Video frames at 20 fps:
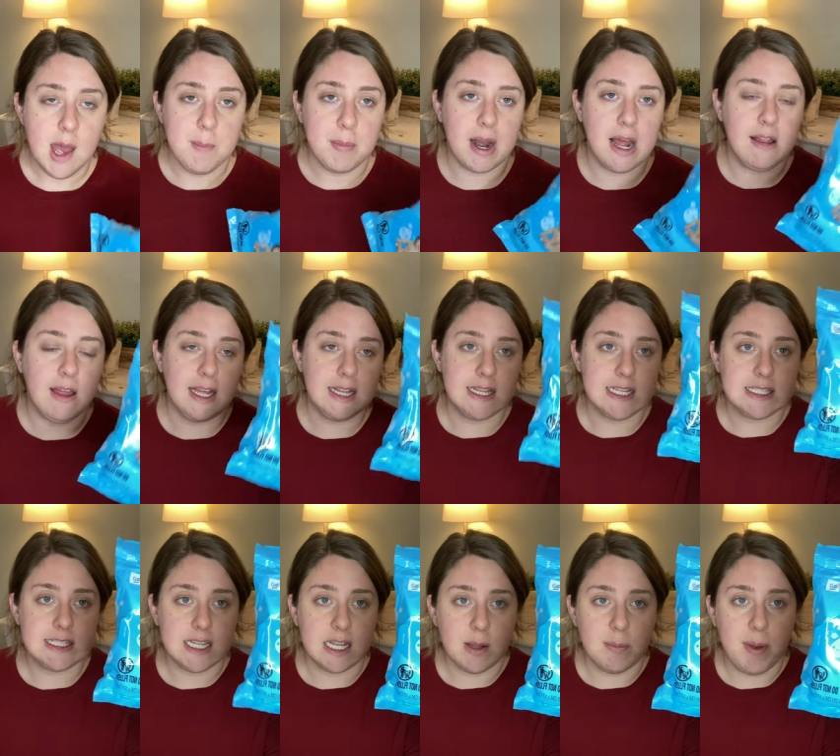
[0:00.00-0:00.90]
But I like
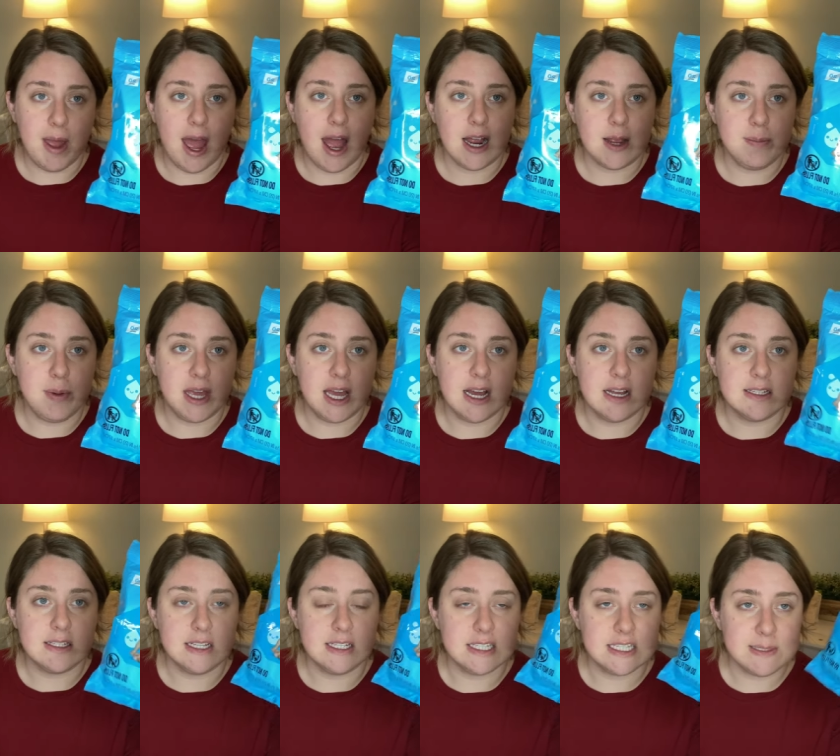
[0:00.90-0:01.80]
this little pack
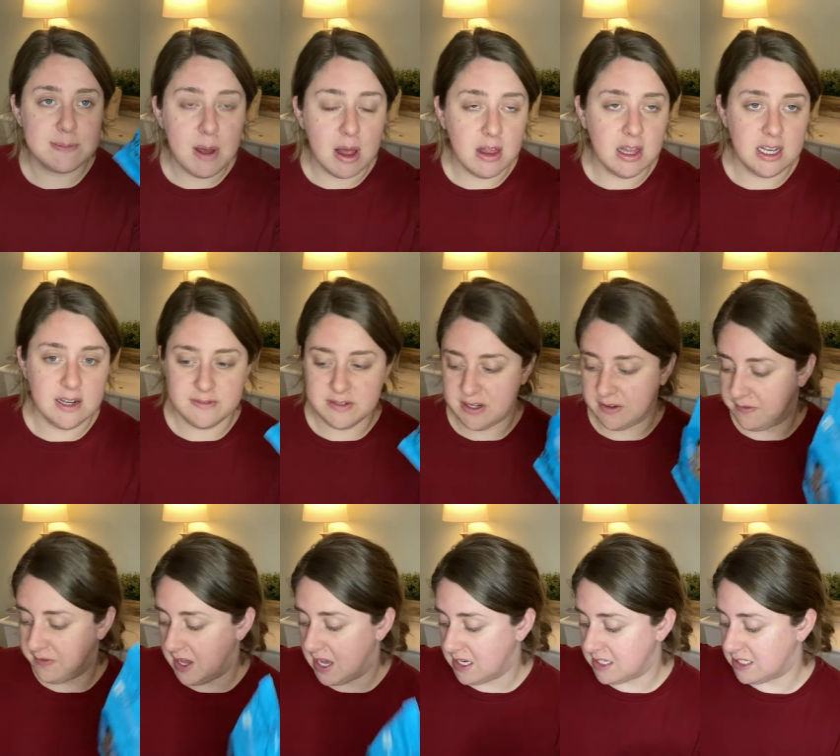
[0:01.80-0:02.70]
because it's small enough to
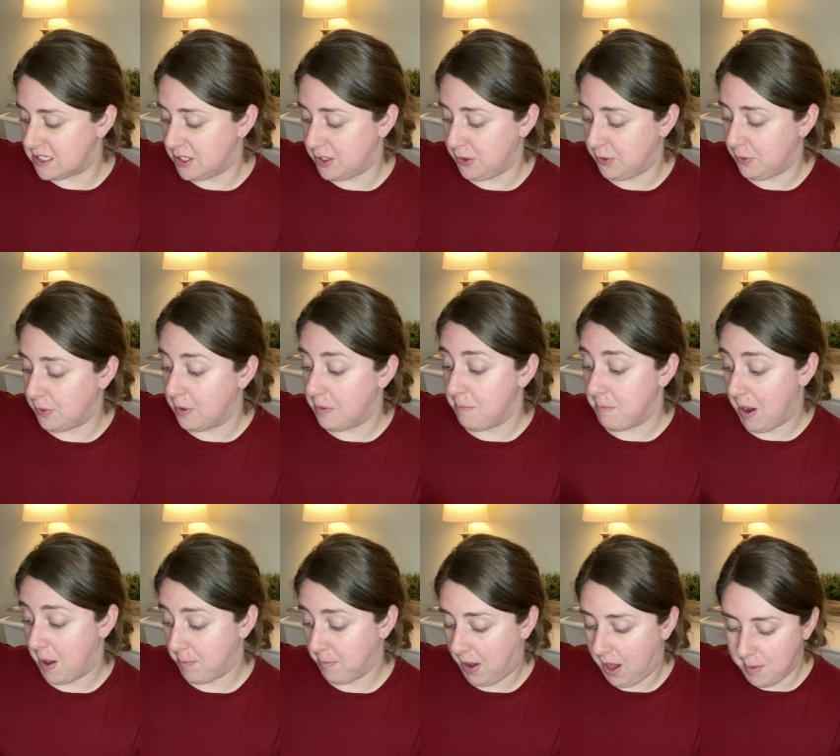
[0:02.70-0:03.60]
fit into
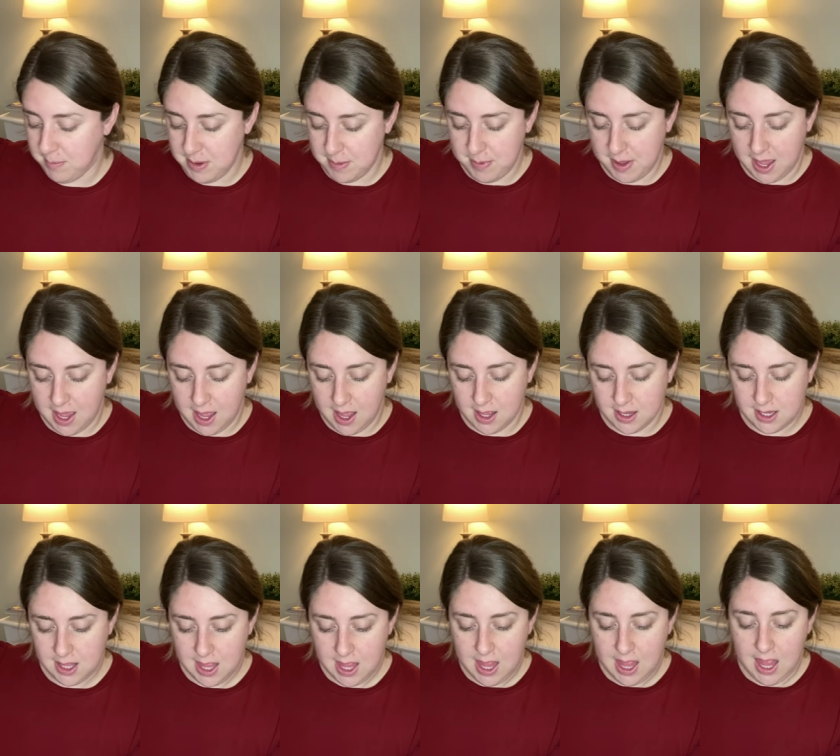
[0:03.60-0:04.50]
my mommy
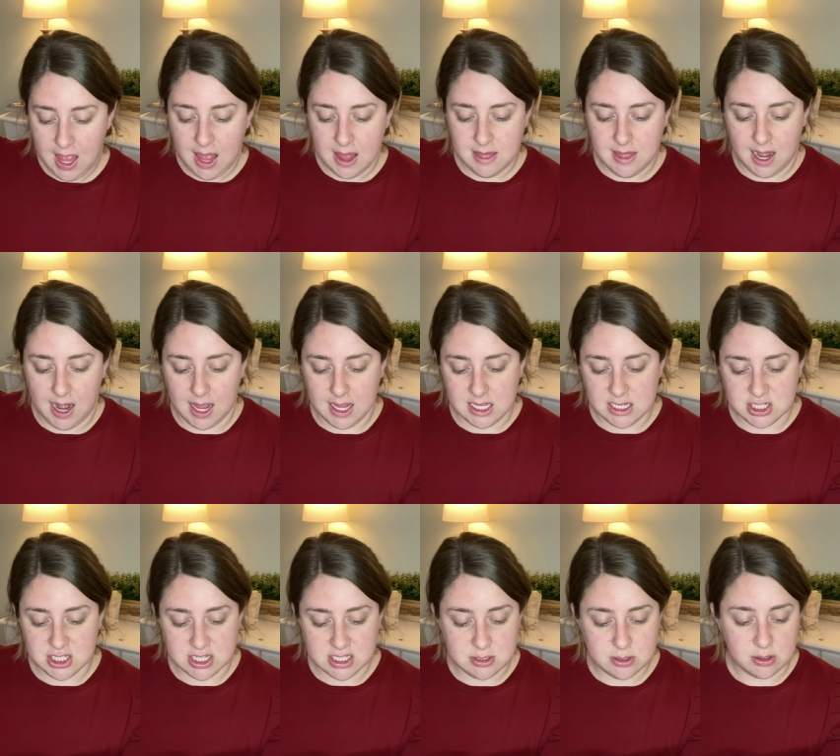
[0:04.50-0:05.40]
bag that I can
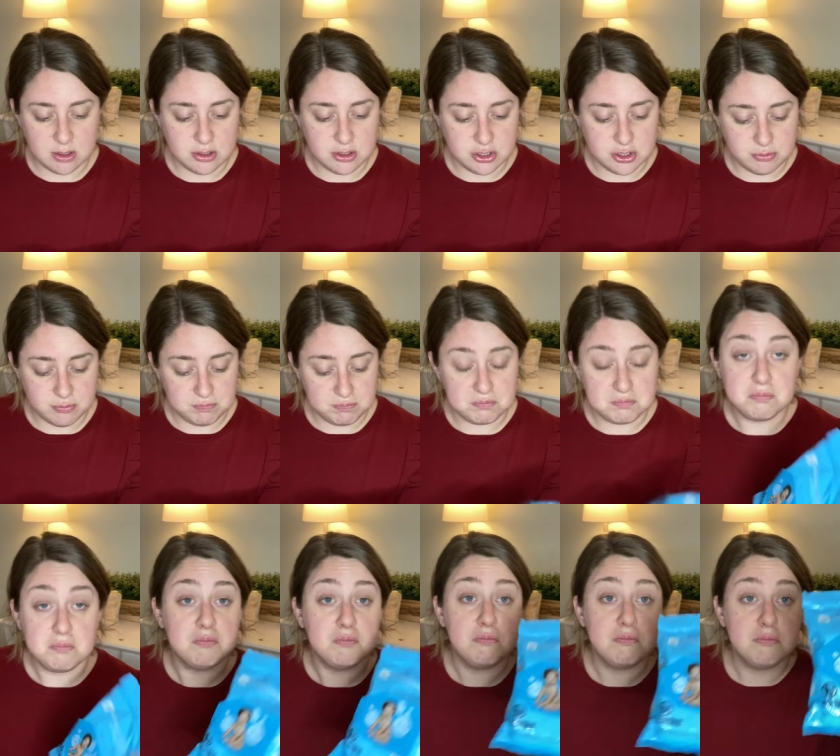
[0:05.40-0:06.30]
just
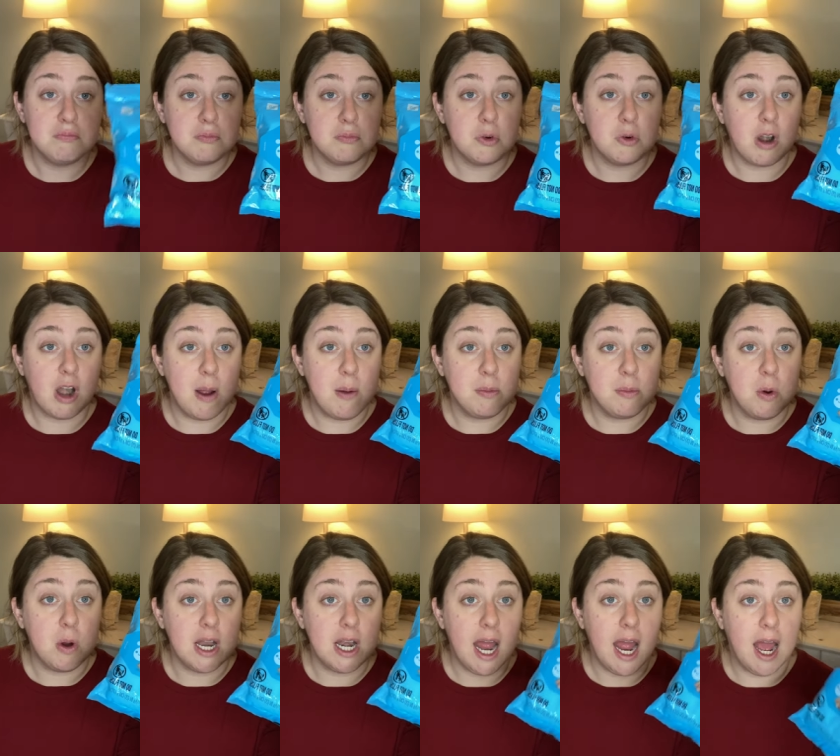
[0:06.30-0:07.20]
grab
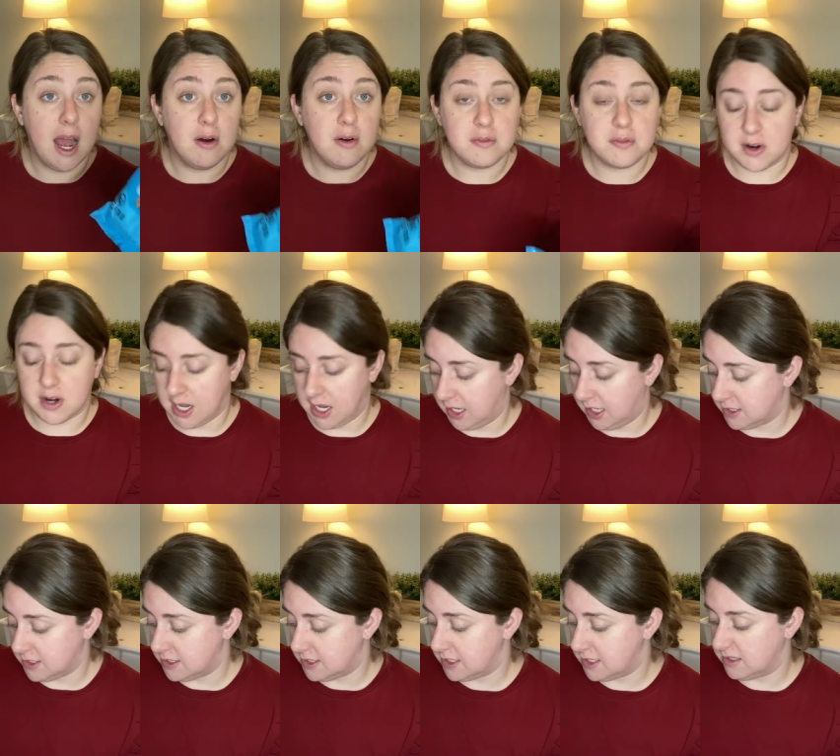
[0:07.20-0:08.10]
one out for
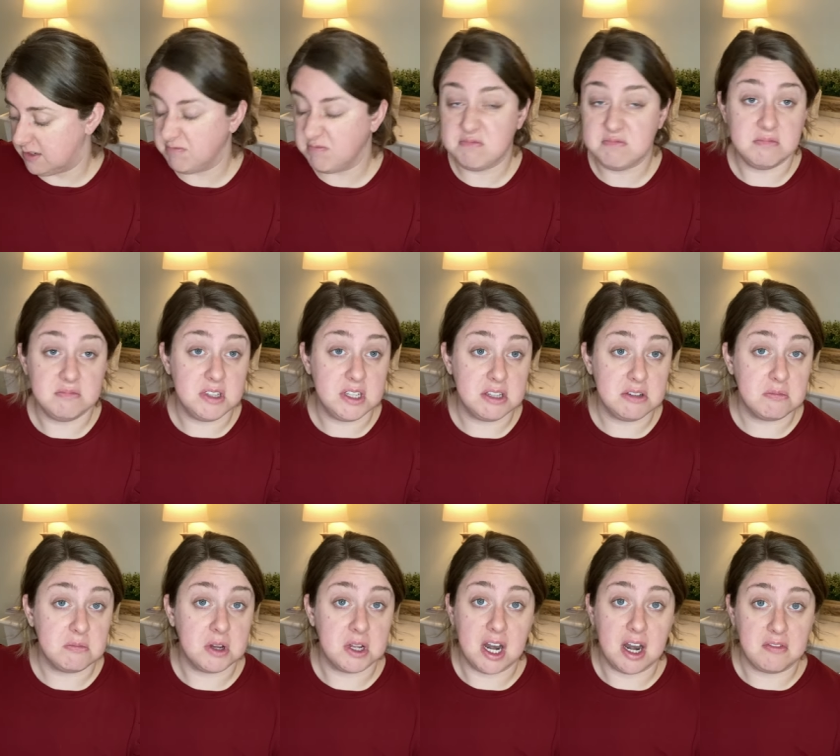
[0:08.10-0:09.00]
hands and
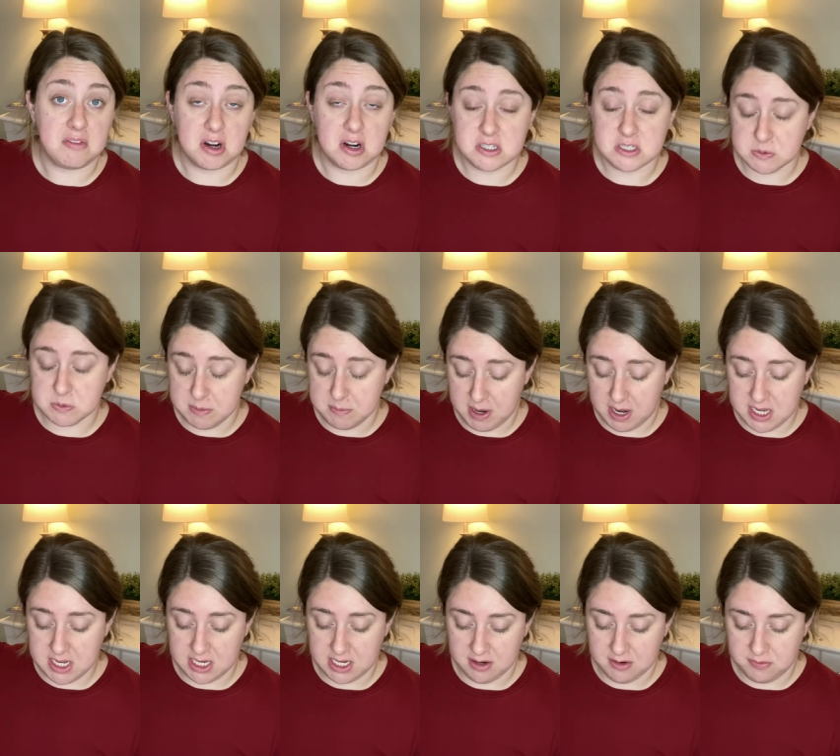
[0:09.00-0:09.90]
whatever else we
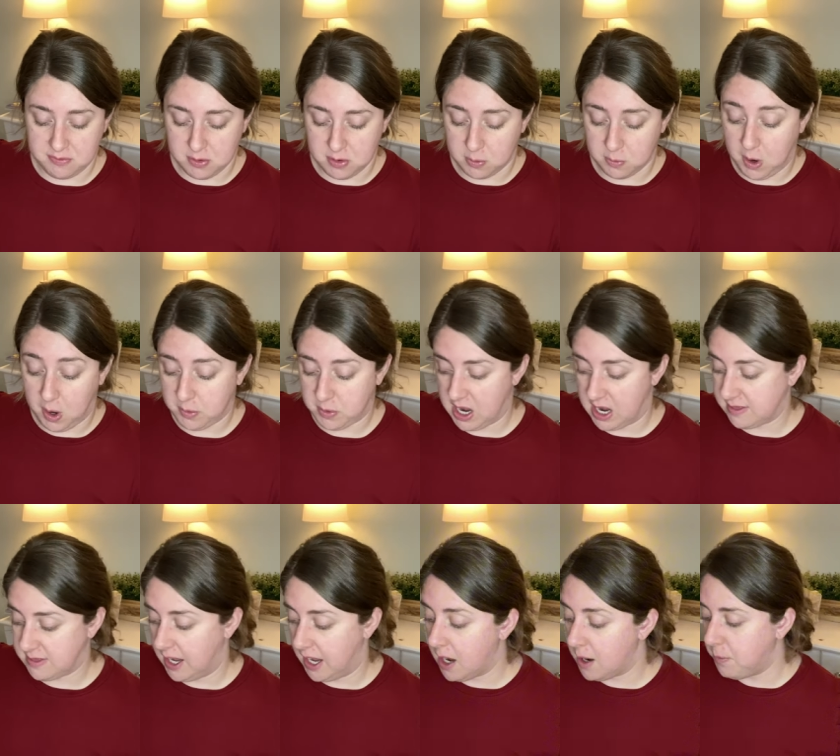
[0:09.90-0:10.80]
might eat it for while we're at
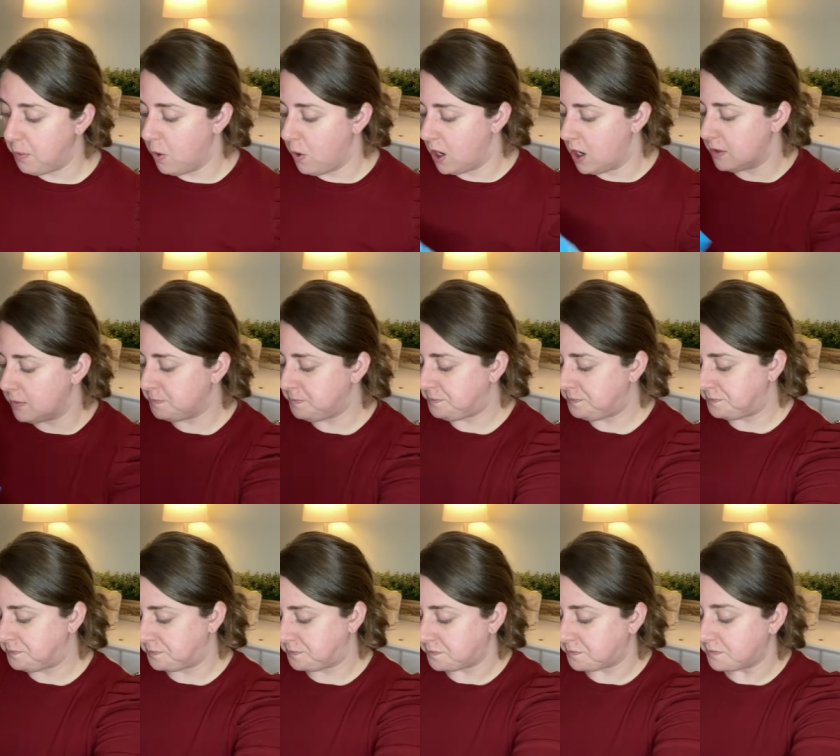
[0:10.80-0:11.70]
the airport,
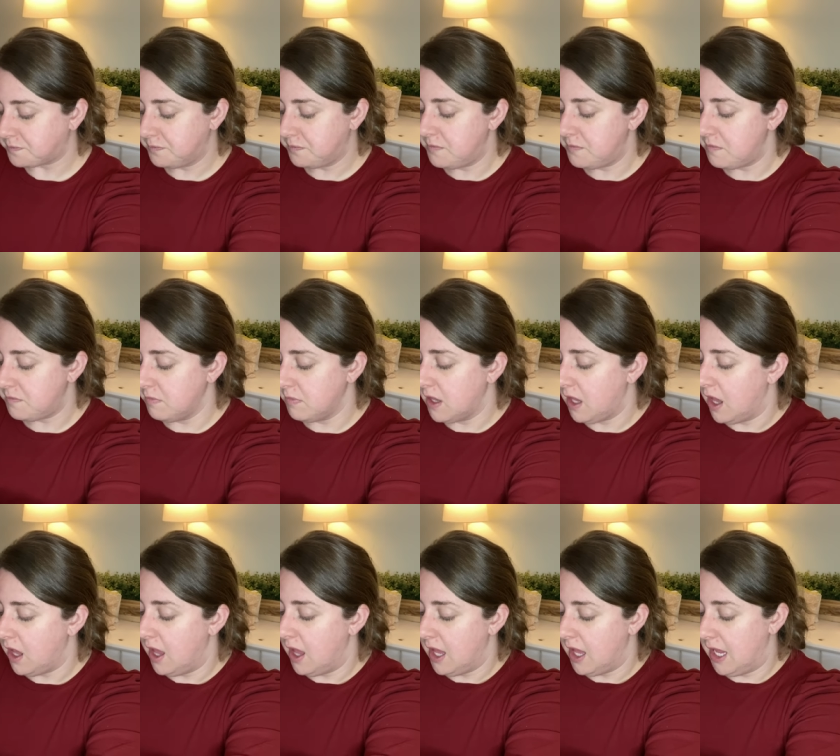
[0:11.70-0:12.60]

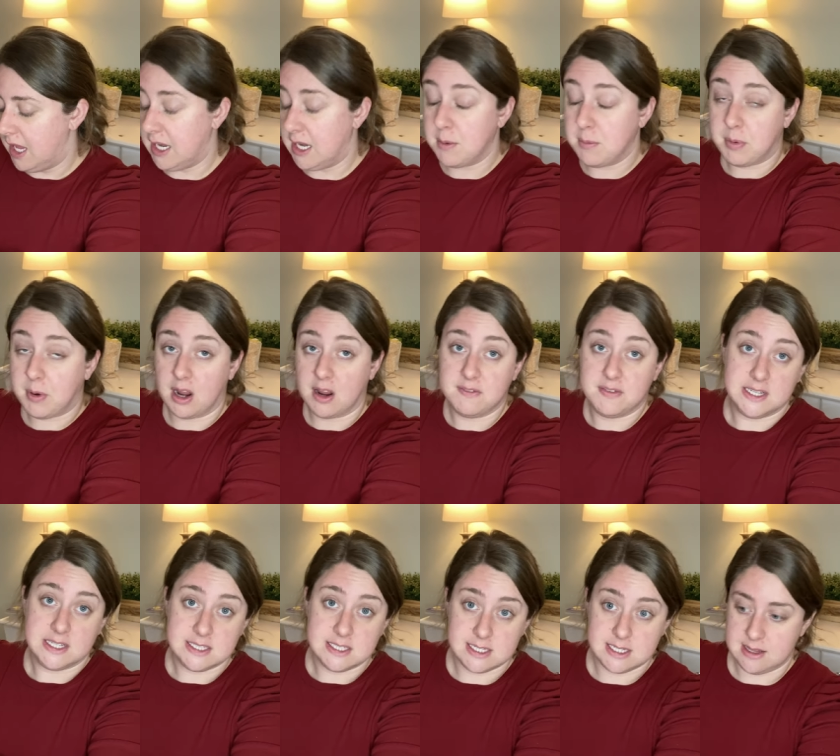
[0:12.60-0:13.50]
eating
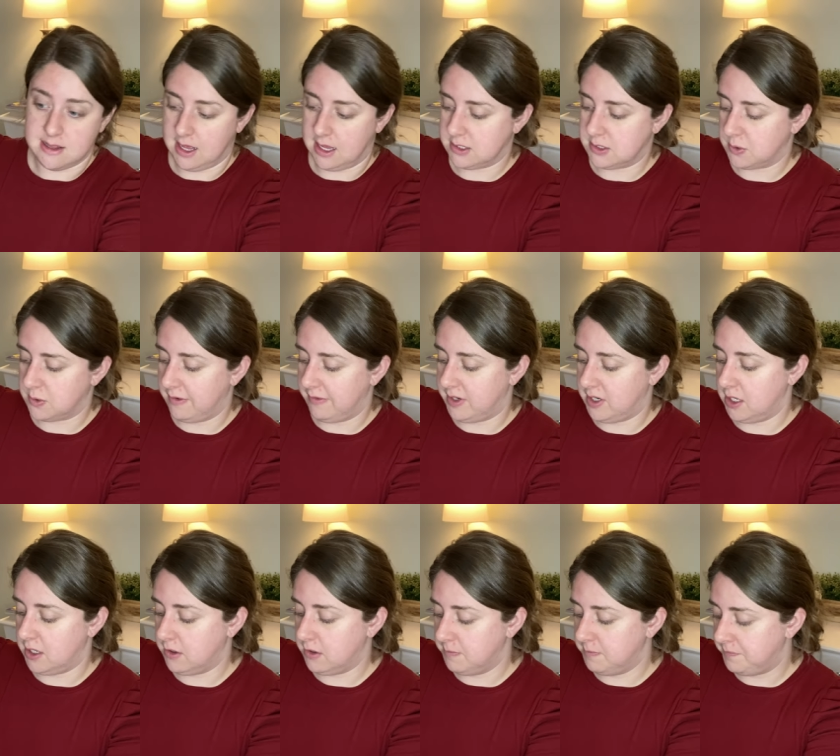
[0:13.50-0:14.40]
breakfast, that sort of
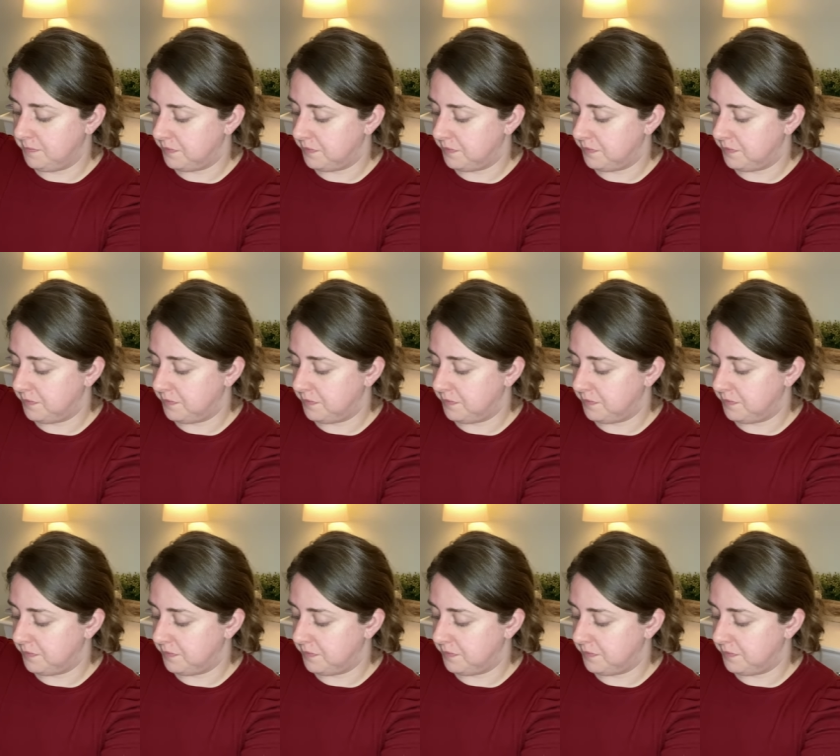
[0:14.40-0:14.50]
deal.